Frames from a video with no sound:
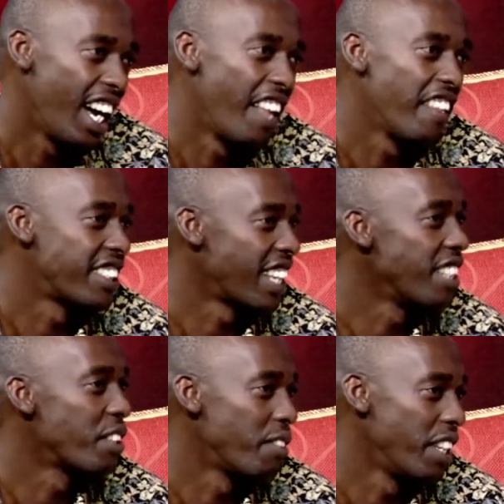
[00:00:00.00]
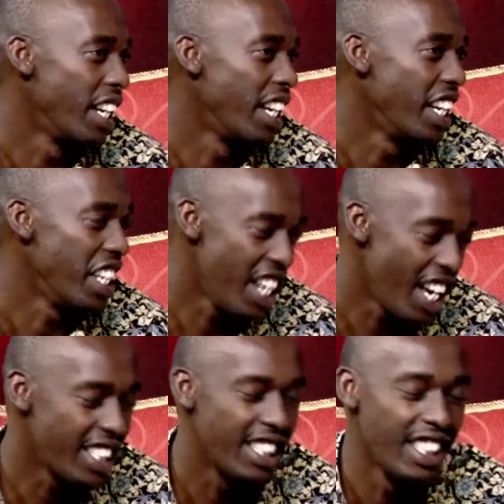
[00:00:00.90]
The size of the
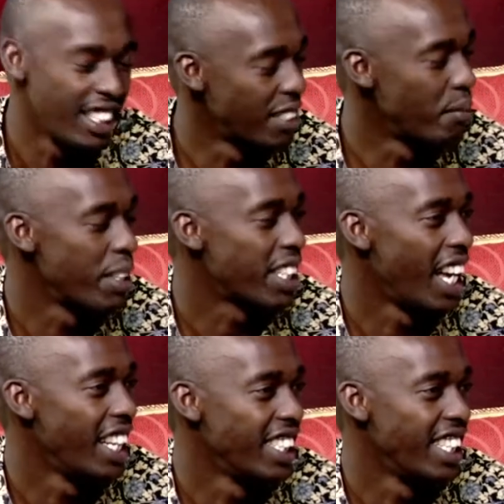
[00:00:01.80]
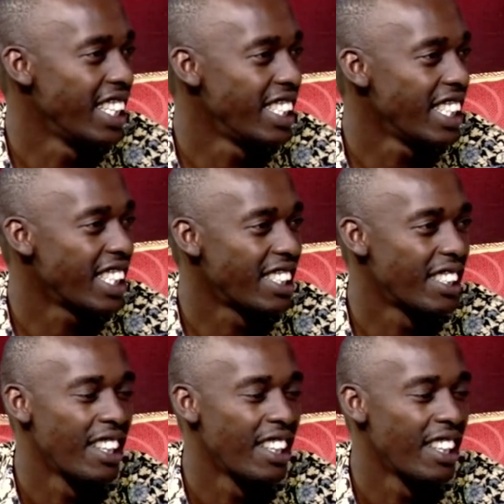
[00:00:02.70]
ears is basically genetic,